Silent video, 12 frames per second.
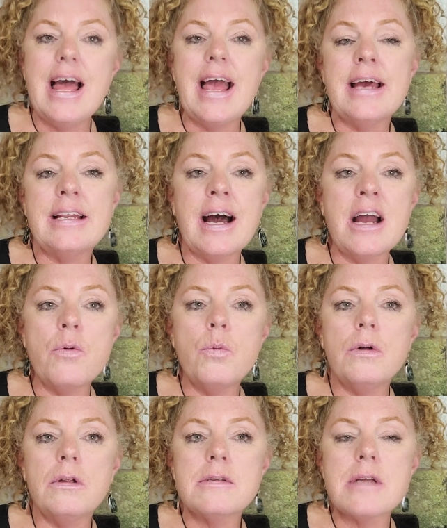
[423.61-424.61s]
And I
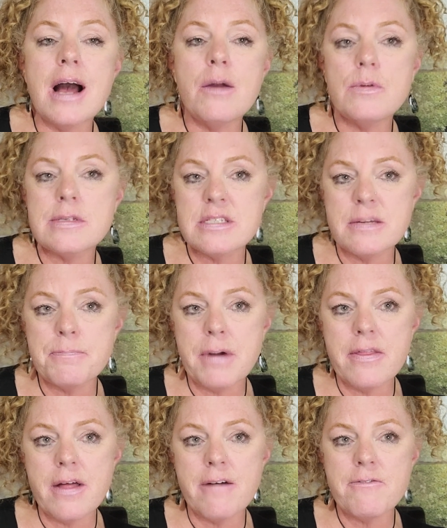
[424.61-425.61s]
will sit
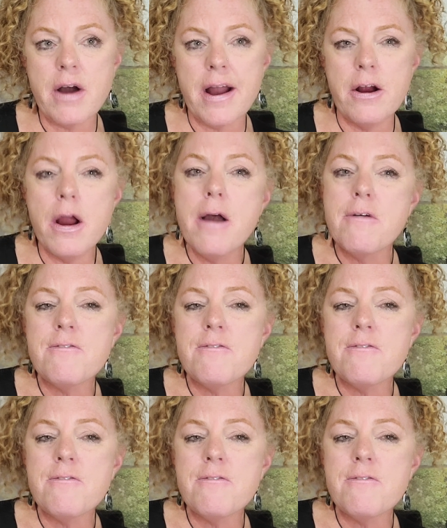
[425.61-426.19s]
by that fire.